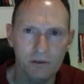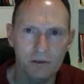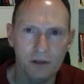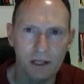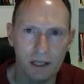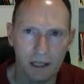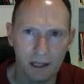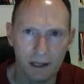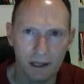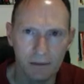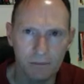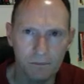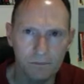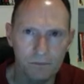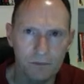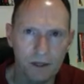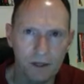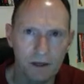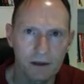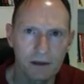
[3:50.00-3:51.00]
of the game
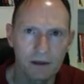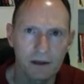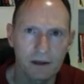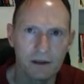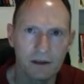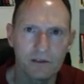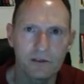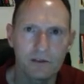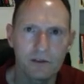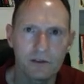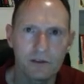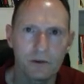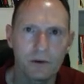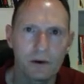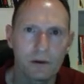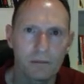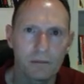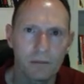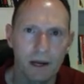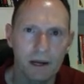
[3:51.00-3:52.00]
is to
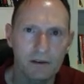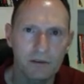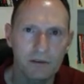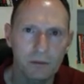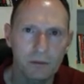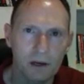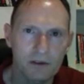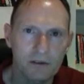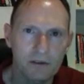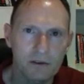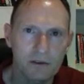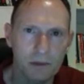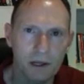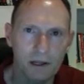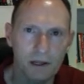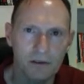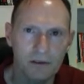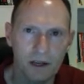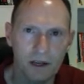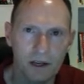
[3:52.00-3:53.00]
maximize
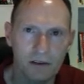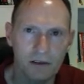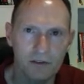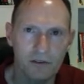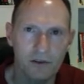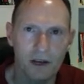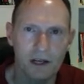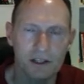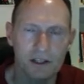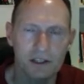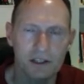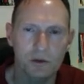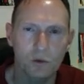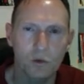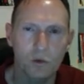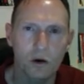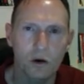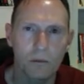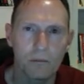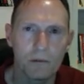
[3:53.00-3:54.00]
demand
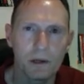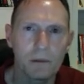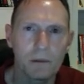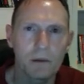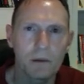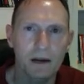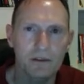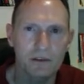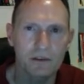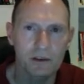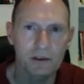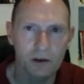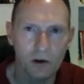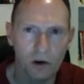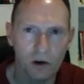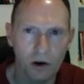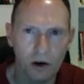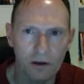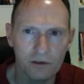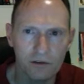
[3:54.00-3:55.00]
satisfaction while minimizing
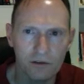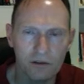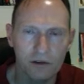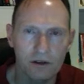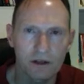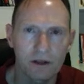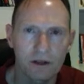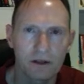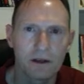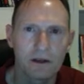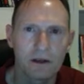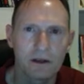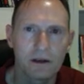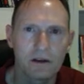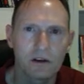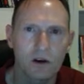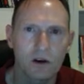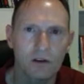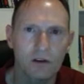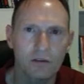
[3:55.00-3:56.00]
cost.
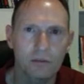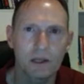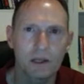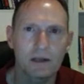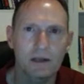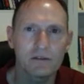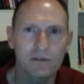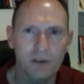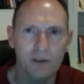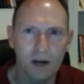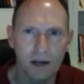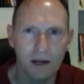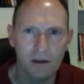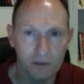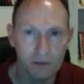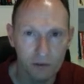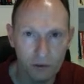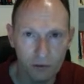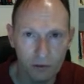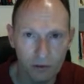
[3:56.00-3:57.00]
Cost being defined
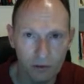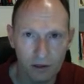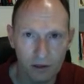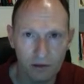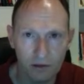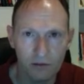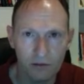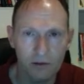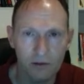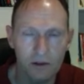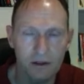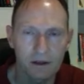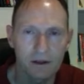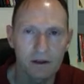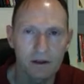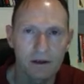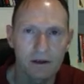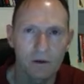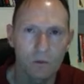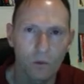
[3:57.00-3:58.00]
as 2 things.
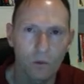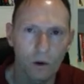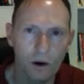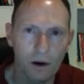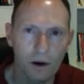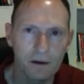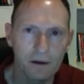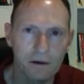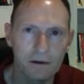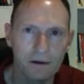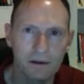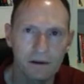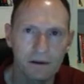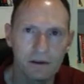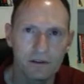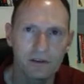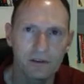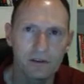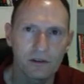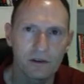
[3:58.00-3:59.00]
One
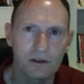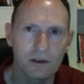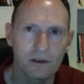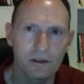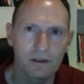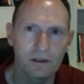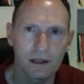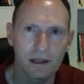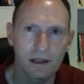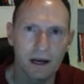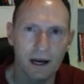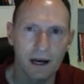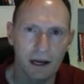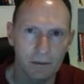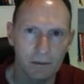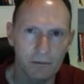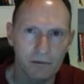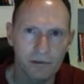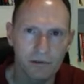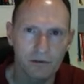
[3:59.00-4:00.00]
is the
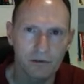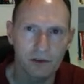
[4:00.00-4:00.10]
items